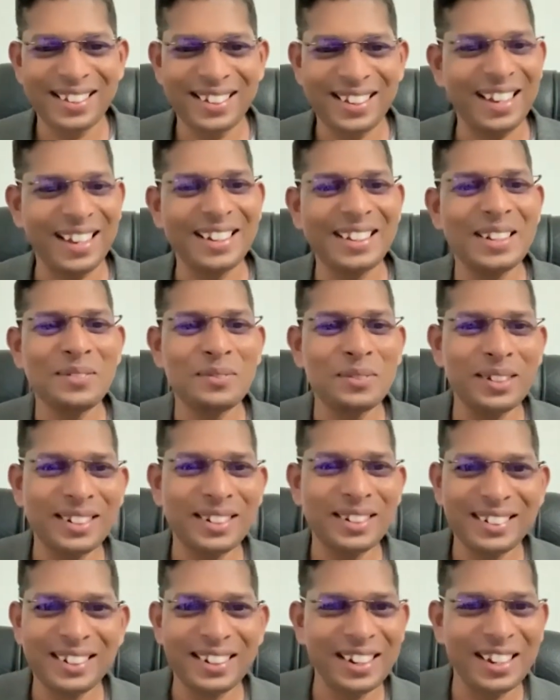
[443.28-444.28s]
Can
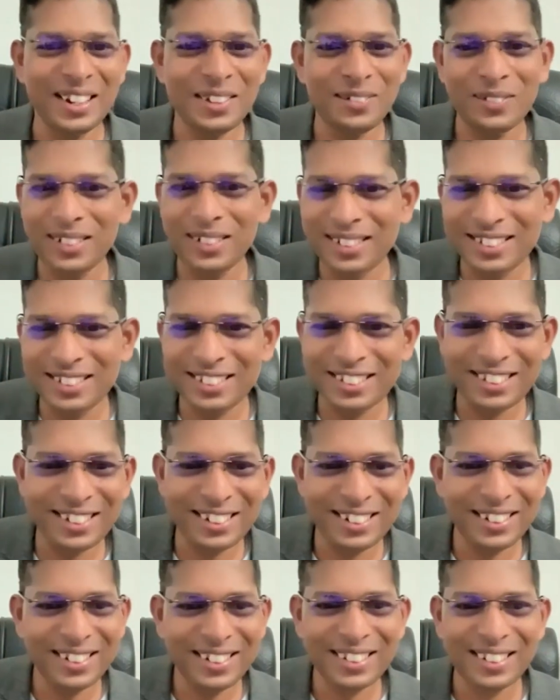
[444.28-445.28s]
anyone
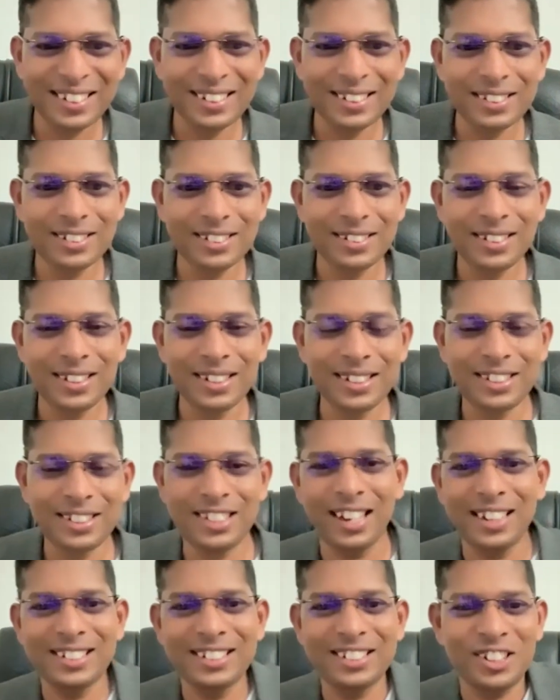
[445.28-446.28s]
in
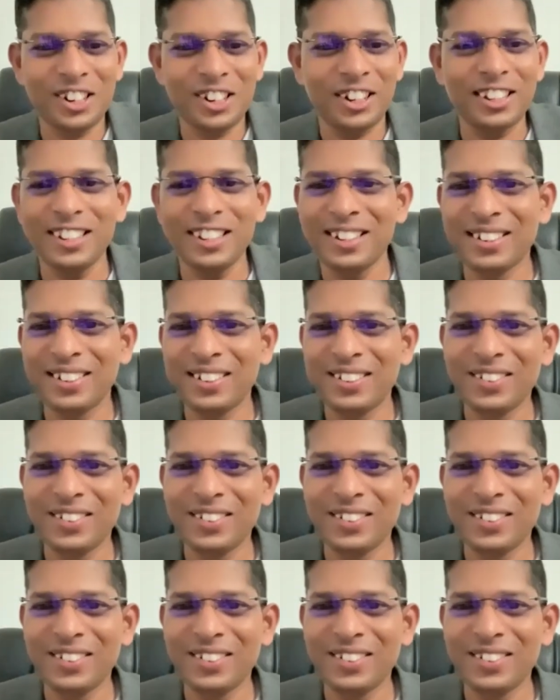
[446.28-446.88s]
chat share?